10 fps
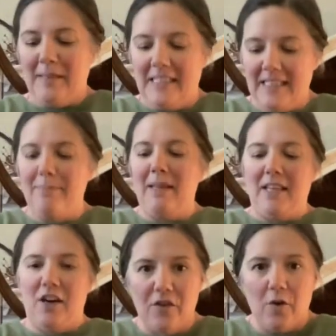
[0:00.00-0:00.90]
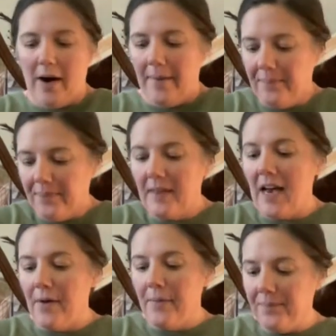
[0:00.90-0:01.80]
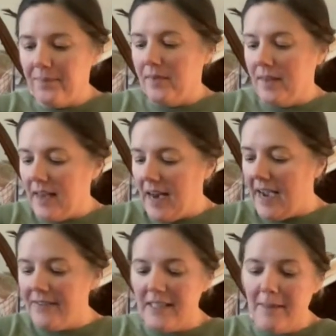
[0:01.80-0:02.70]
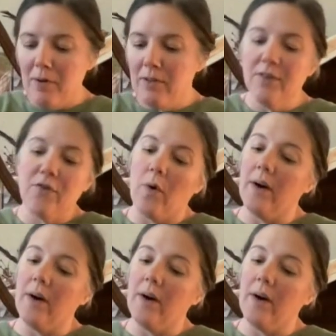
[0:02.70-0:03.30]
of been there for a while. Now, I've seen bows before,